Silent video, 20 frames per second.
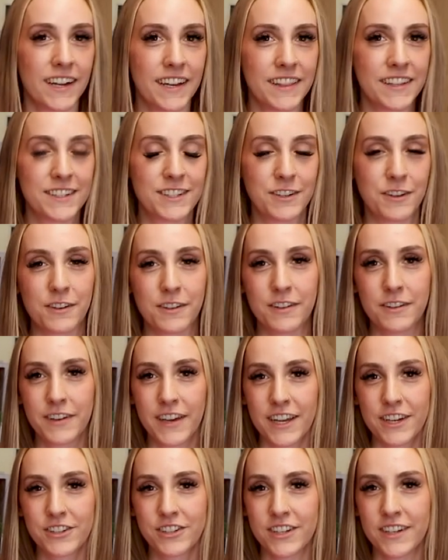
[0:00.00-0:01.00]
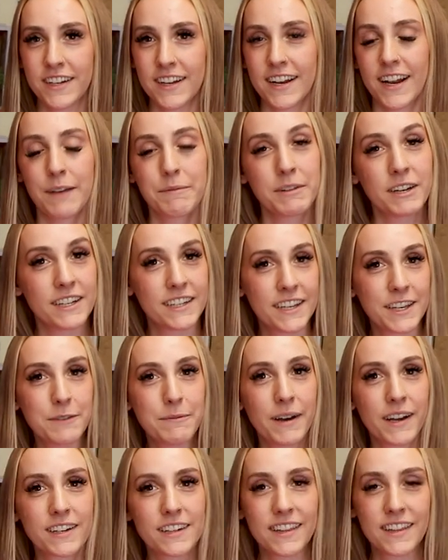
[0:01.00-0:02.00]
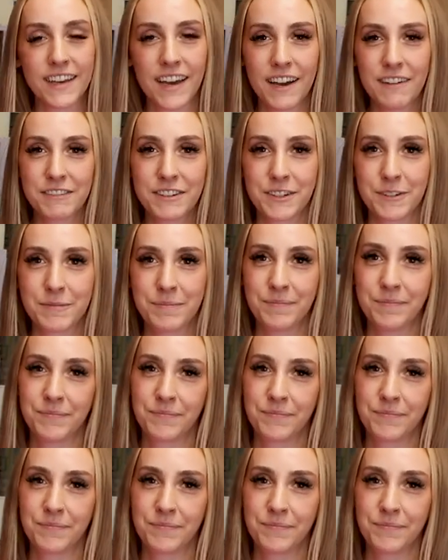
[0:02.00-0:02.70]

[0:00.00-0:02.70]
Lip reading: in the SODO location, and I'm gonna take you back to the cat room.